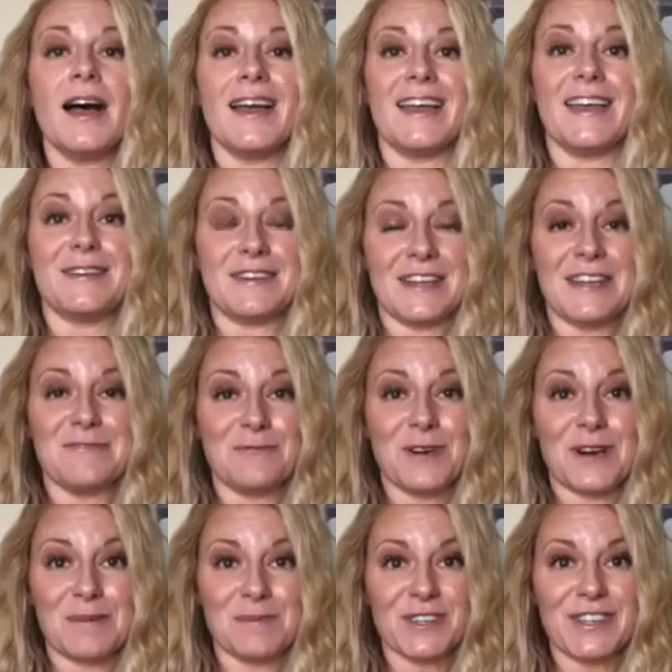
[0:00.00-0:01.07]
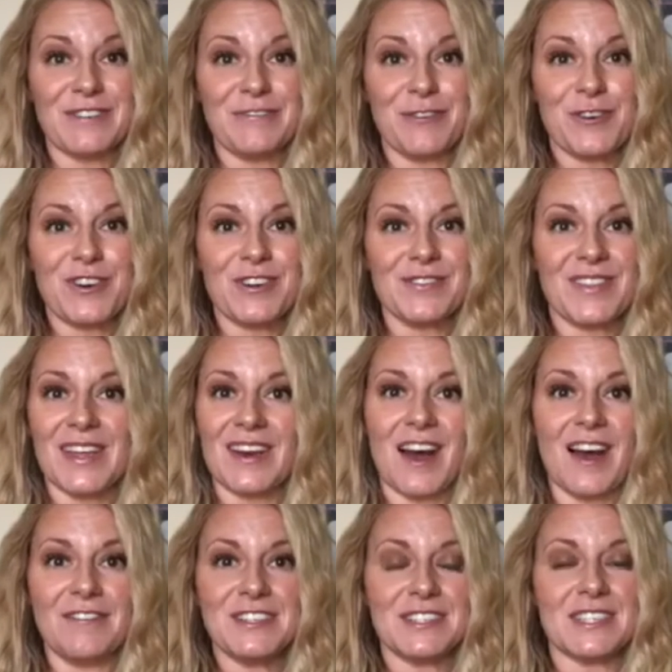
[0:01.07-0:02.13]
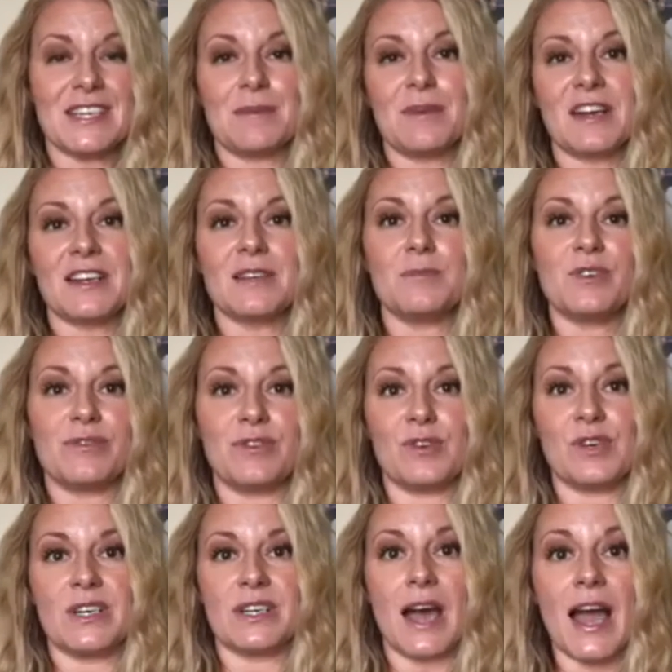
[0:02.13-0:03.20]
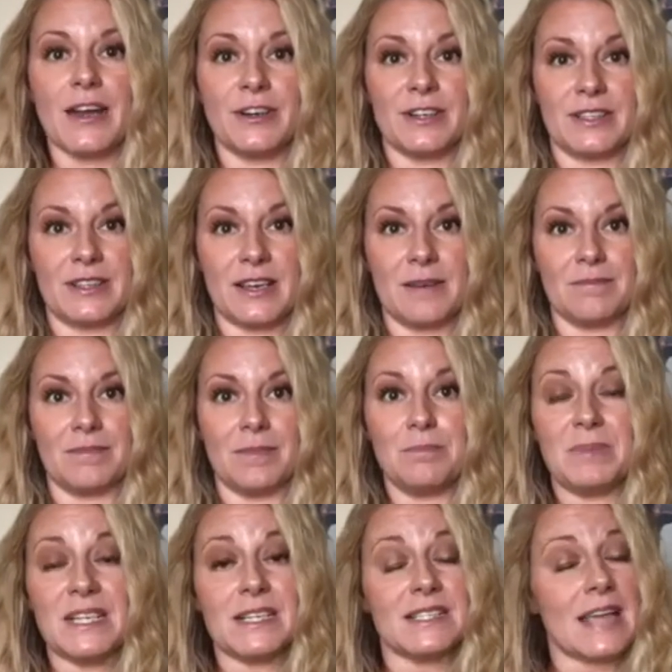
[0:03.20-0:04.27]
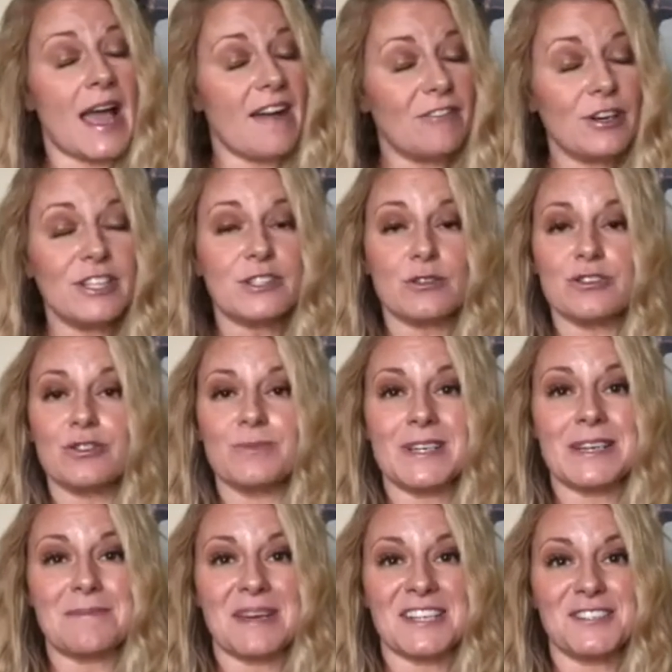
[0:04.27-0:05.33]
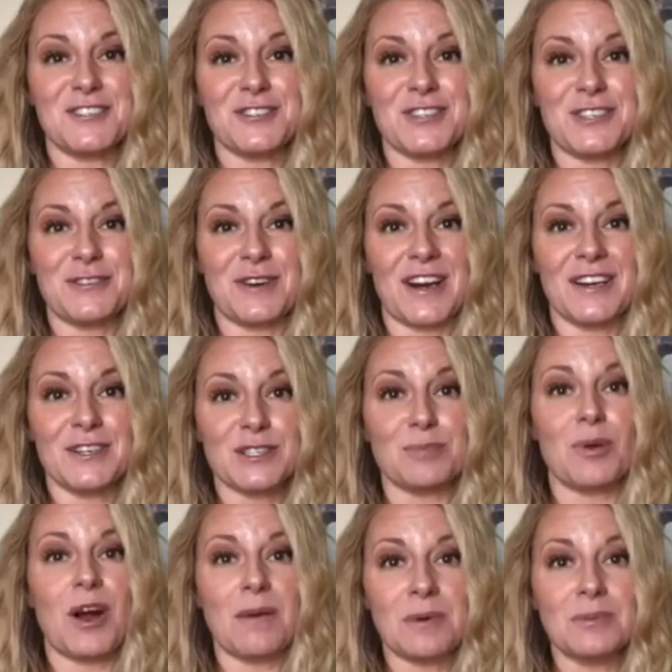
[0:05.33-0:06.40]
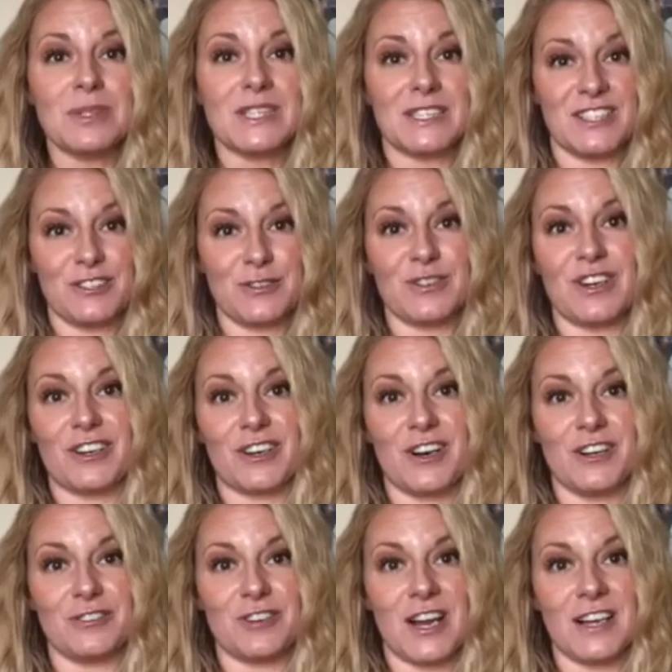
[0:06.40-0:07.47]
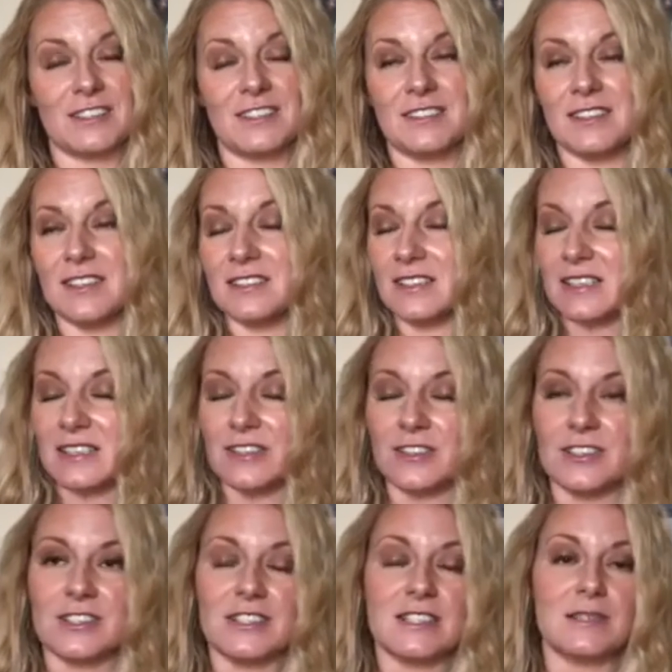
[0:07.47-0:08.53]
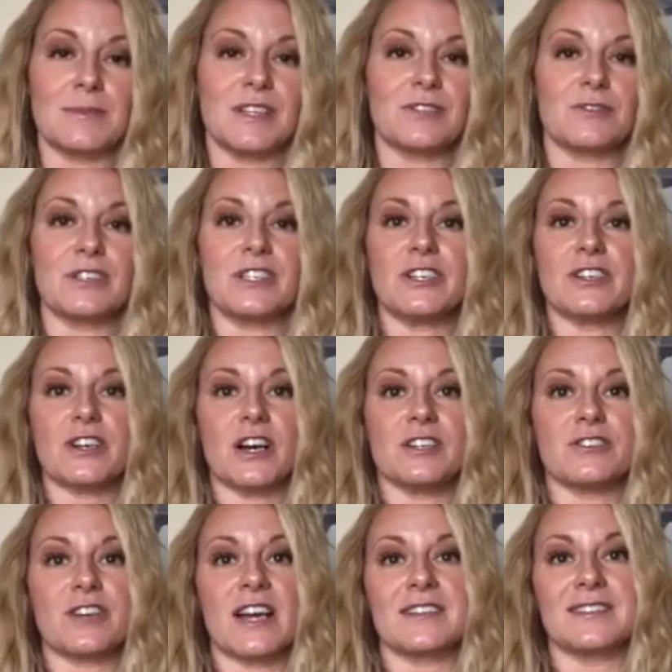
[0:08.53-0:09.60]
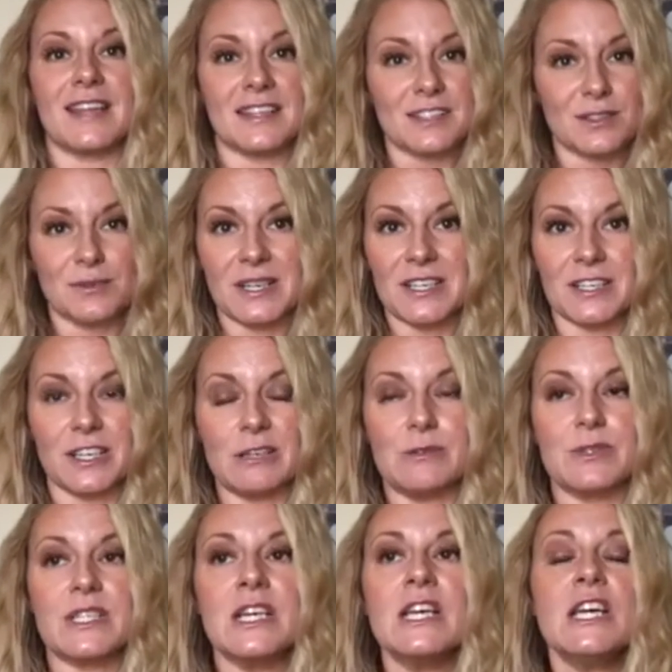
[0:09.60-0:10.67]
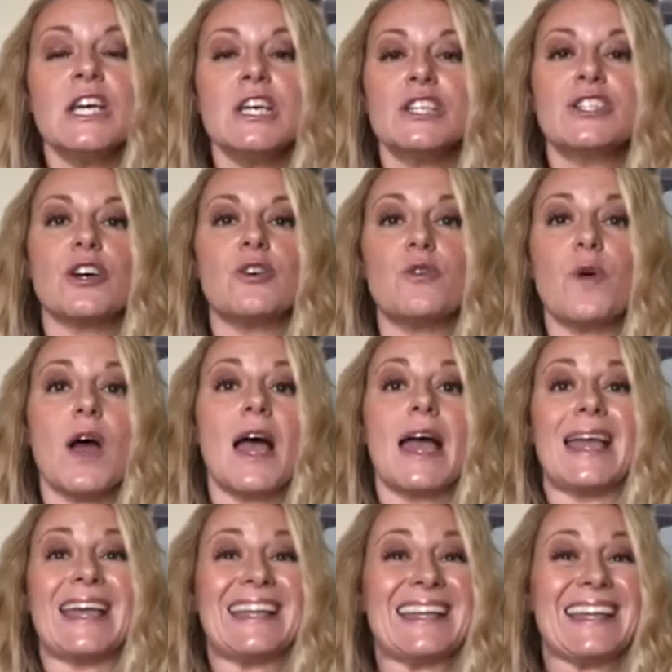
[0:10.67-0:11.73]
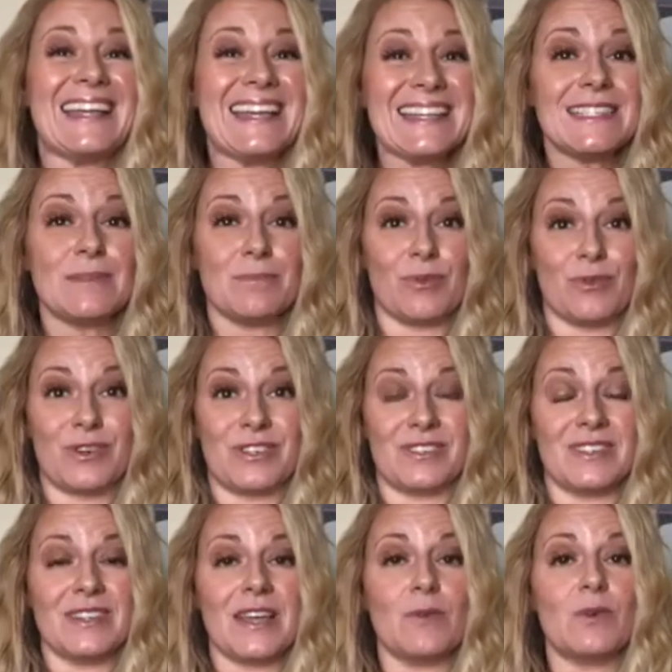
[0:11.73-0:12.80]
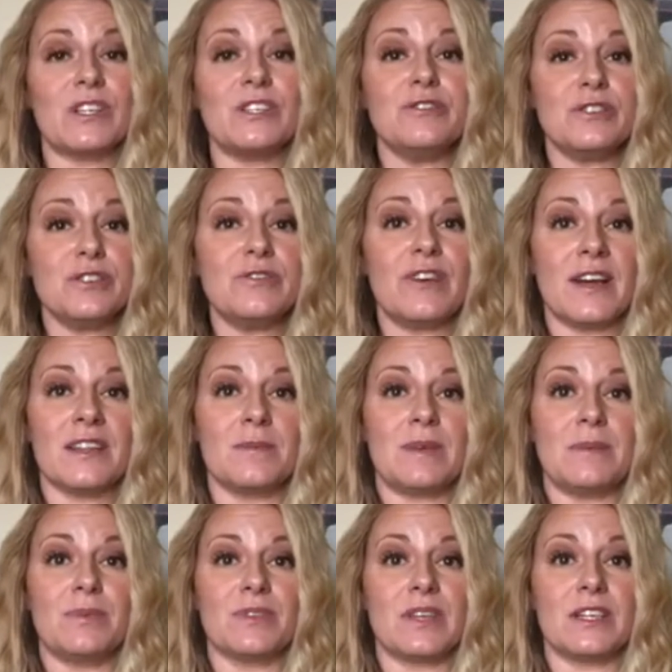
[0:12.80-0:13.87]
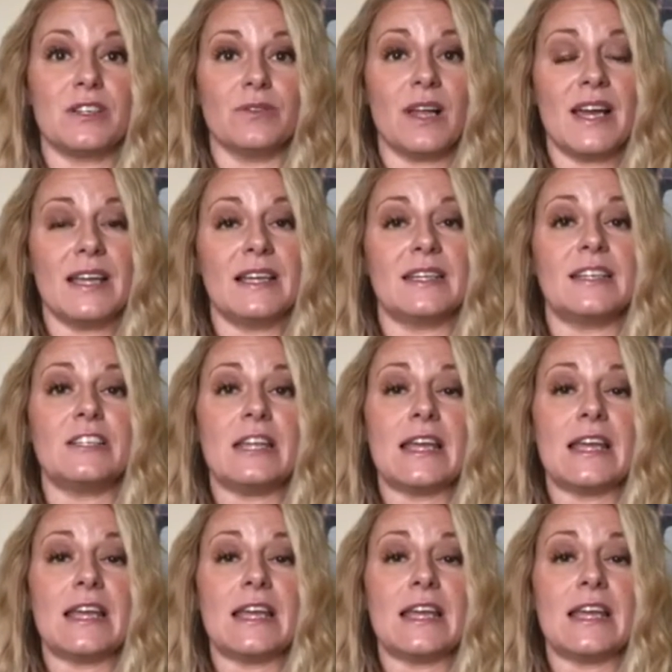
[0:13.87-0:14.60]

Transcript: in what I'm looking for, then obviously I'm not going to move forward in hiring them, because every social media manager that you hire is probably going to do it on a contract, either a 6-month or a year contract. That's the way it goes. So it is important that when you do find the people that you like, and